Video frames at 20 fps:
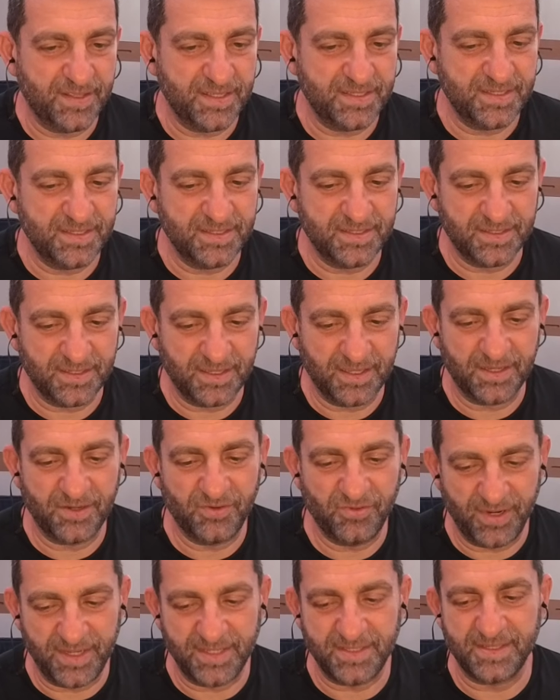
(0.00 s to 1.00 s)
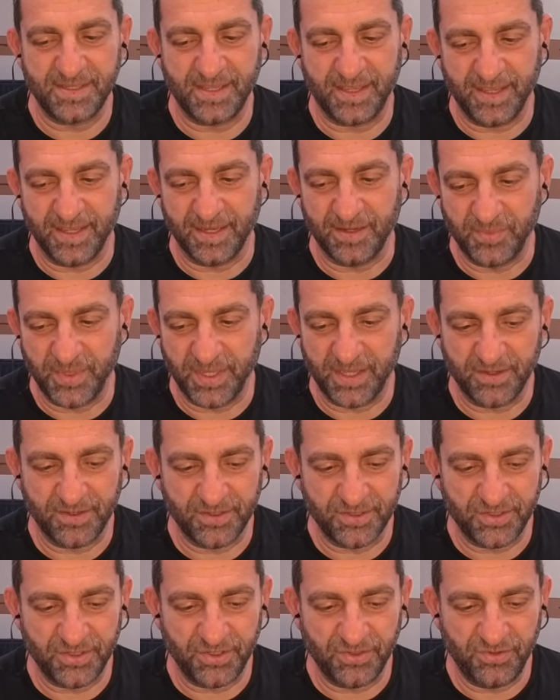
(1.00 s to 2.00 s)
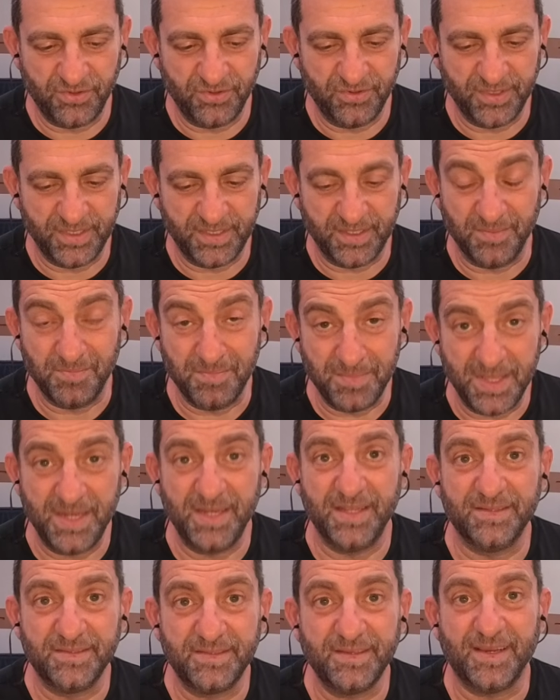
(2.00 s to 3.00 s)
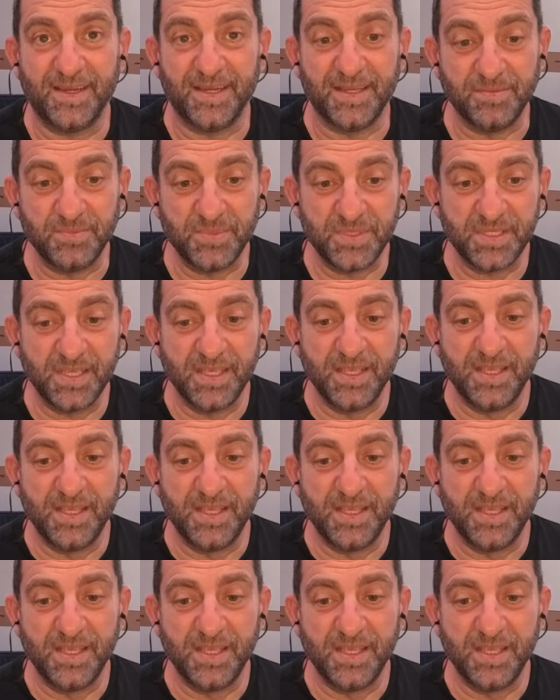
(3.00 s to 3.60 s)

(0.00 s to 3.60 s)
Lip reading: this is a great skill because you do it a million times